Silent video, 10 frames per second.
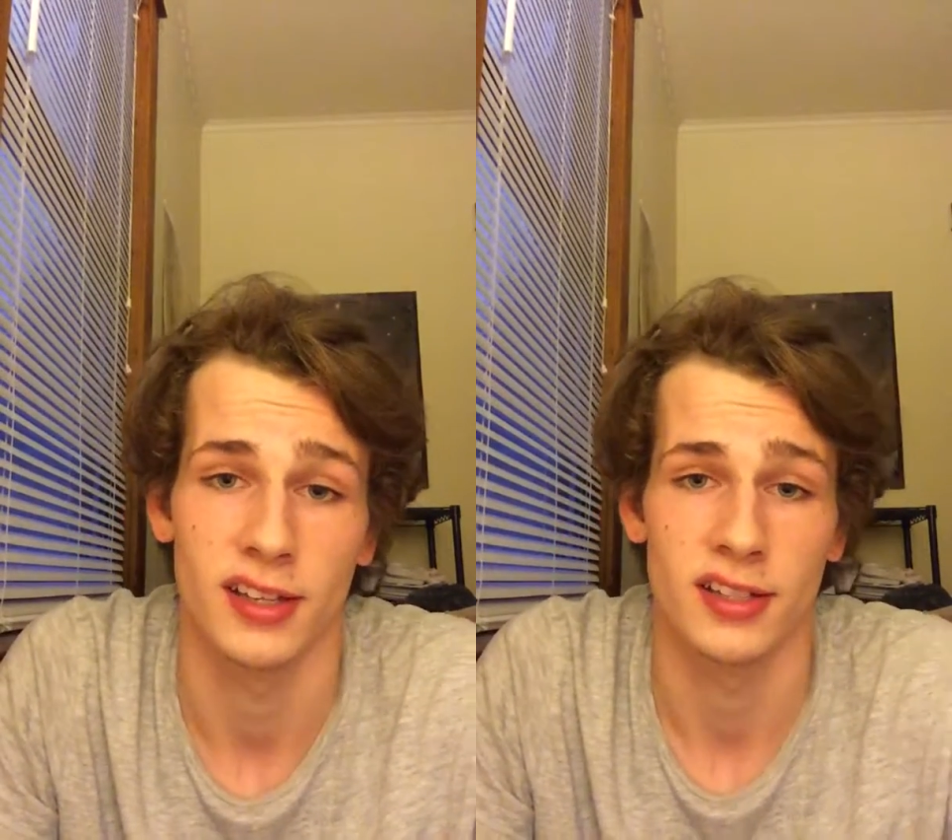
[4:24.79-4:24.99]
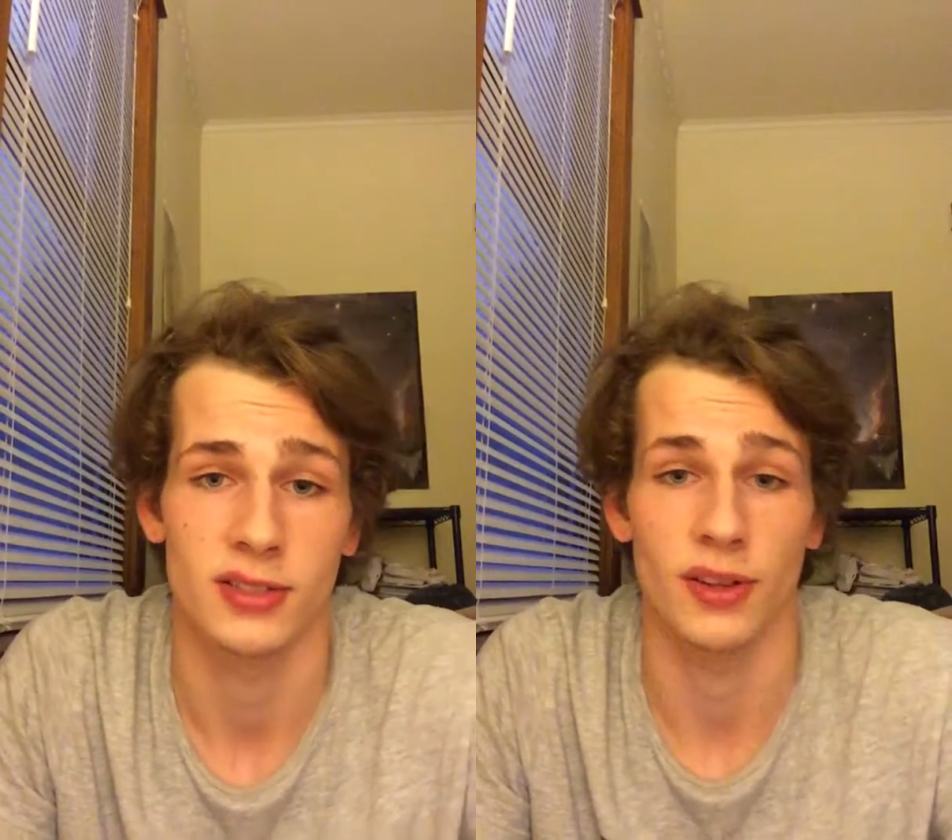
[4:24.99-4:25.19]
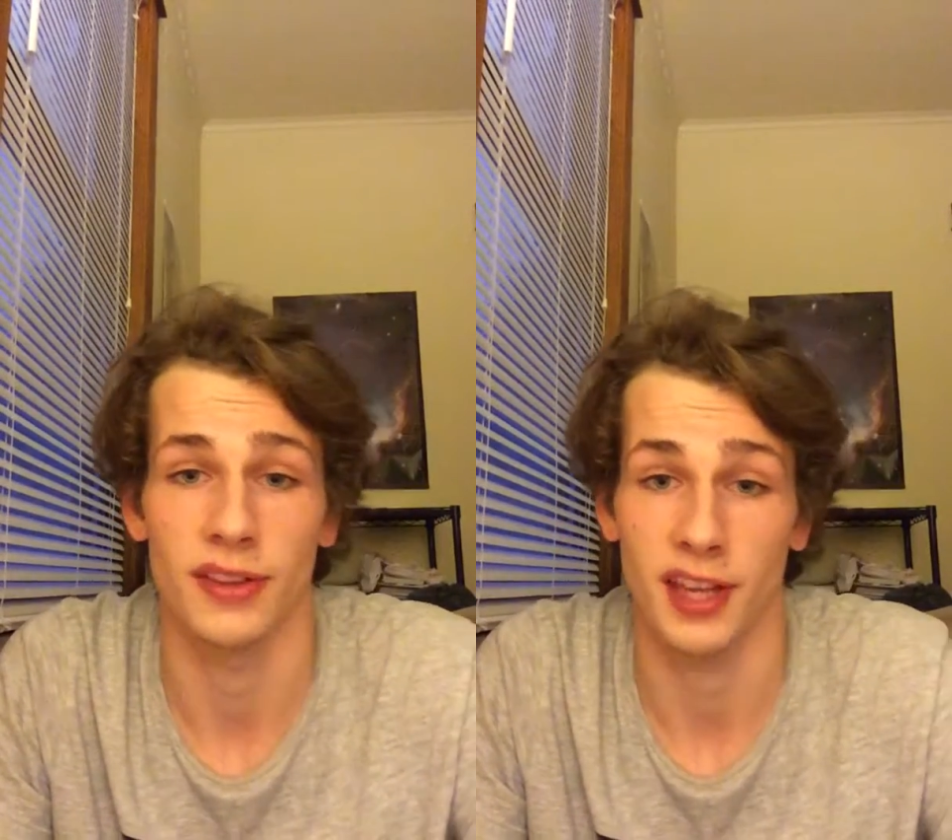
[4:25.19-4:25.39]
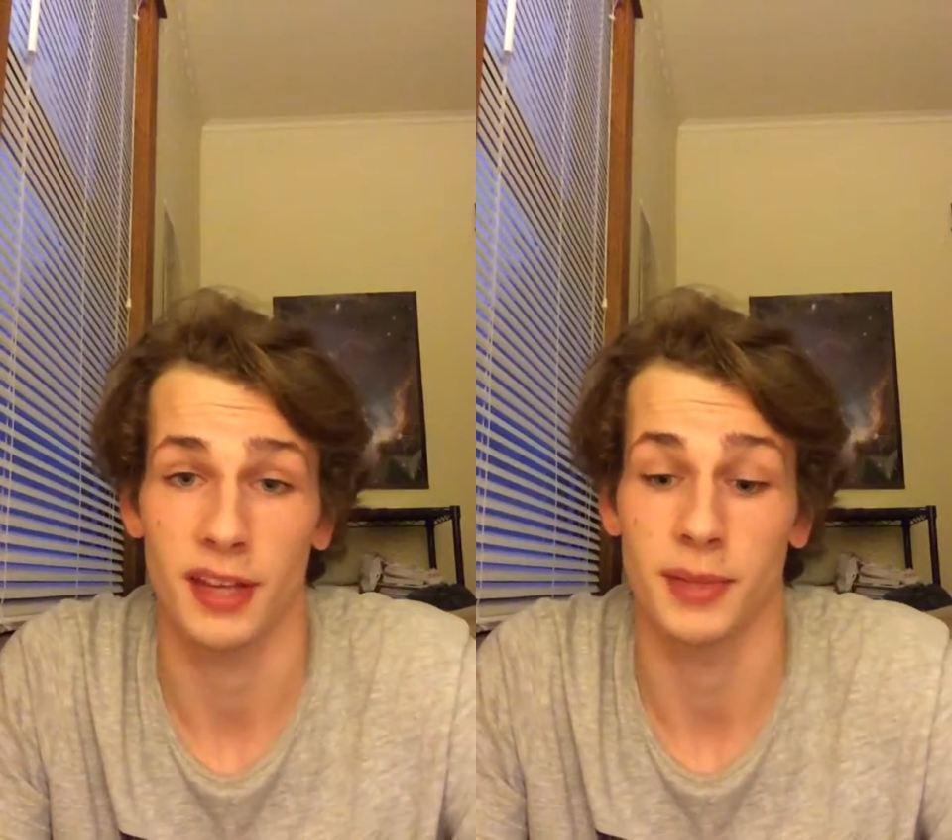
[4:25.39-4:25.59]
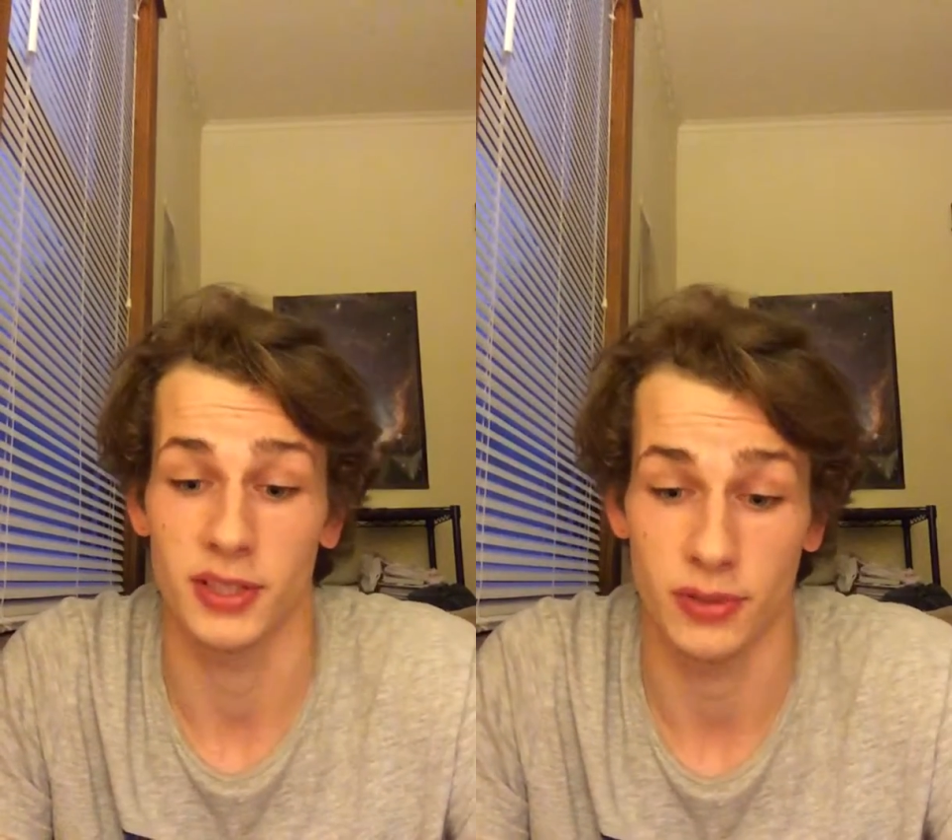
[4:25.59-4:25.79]
so that they
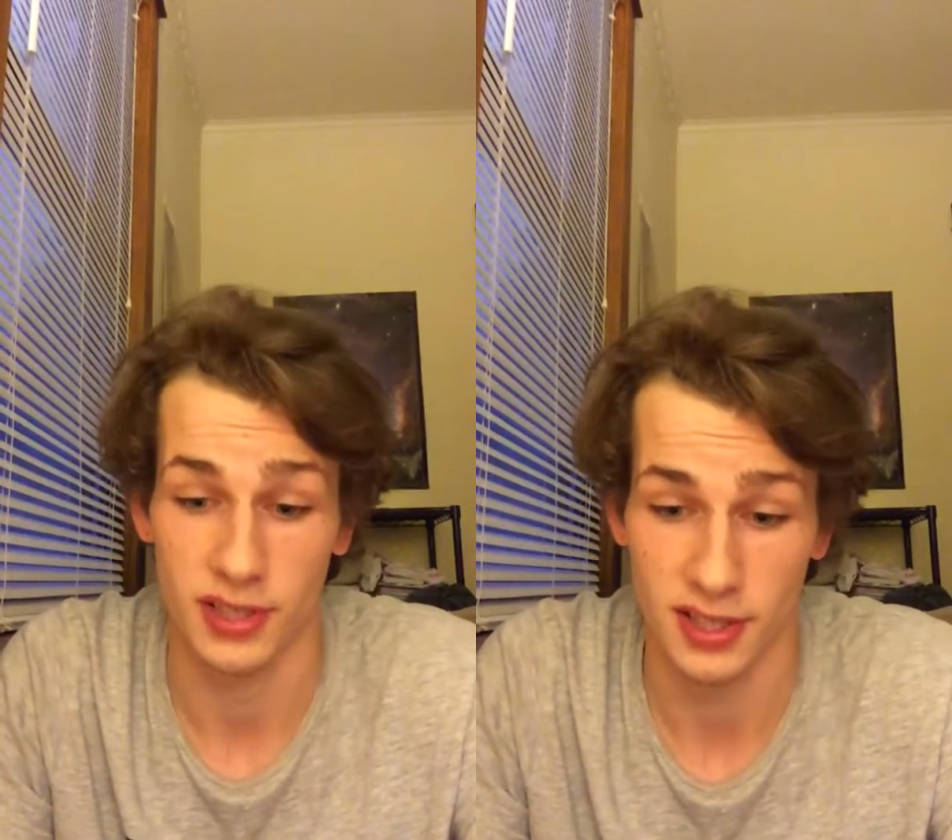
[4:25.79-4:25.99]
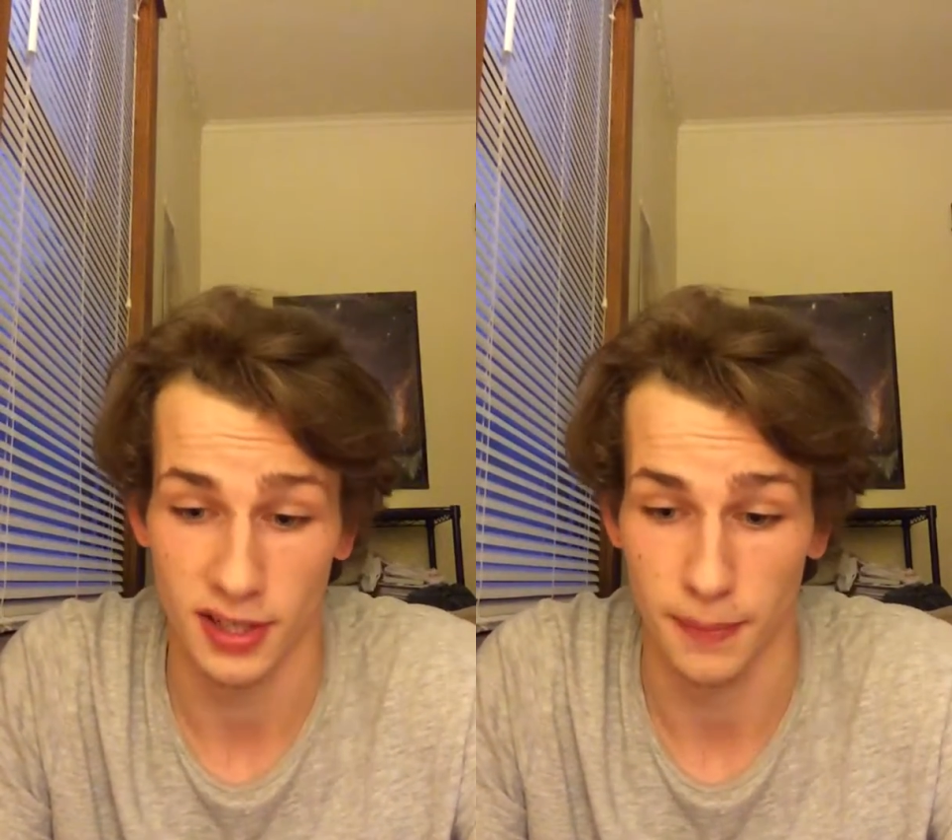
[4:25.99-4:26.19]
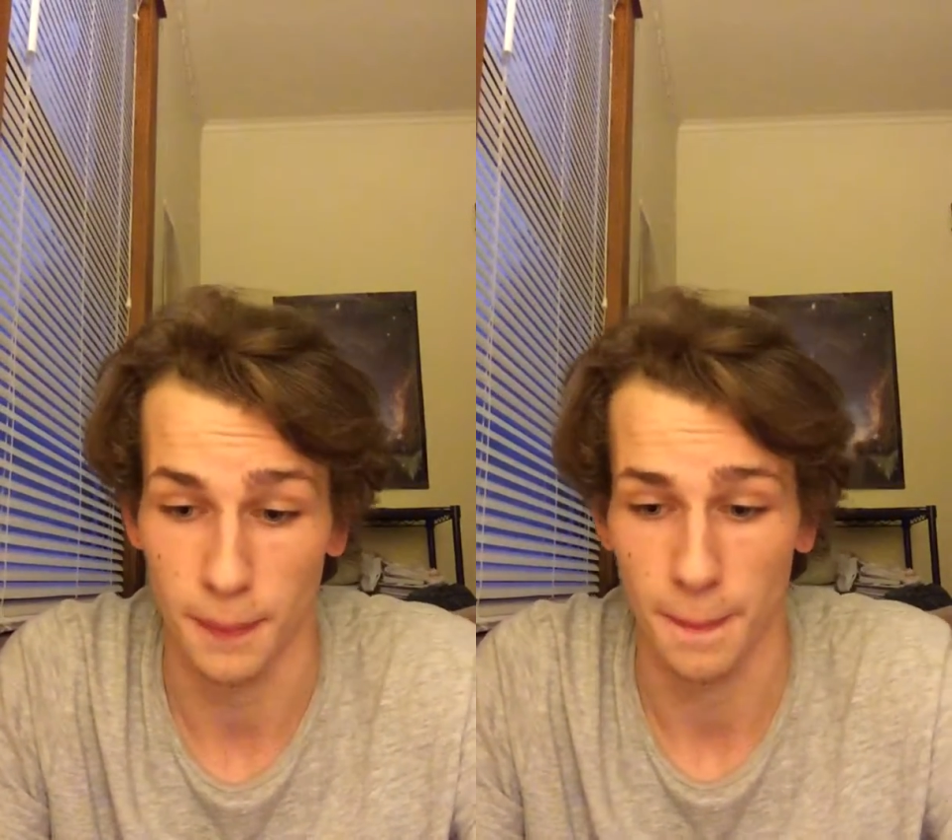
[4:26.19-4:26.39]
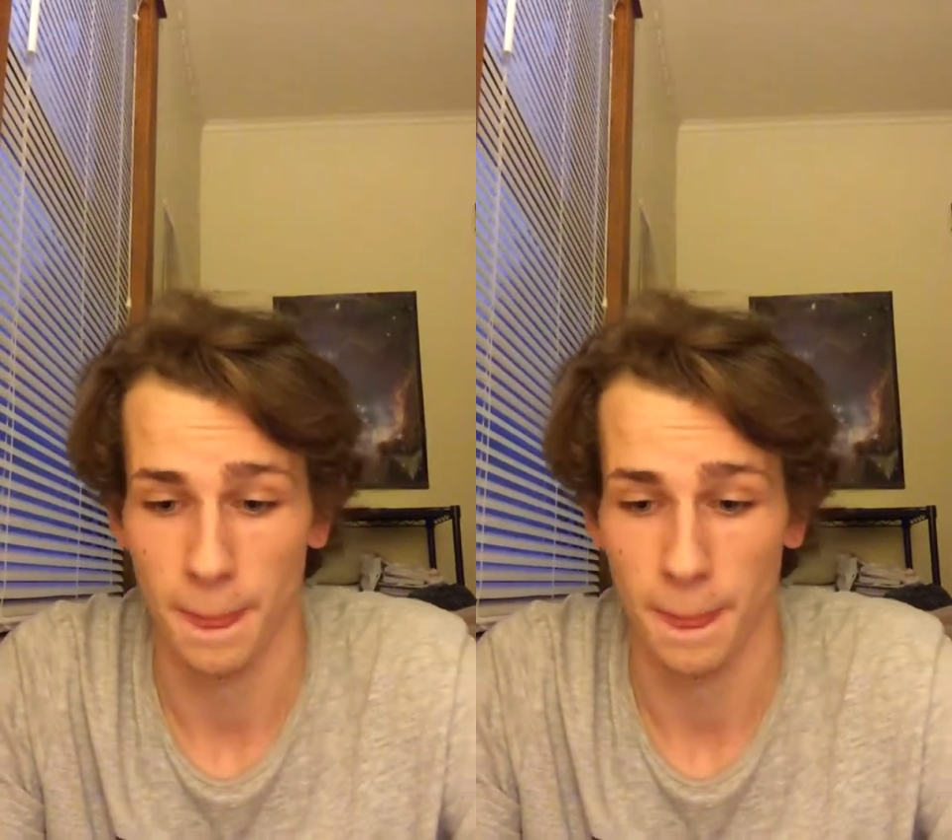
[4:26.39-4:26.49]
may do the same.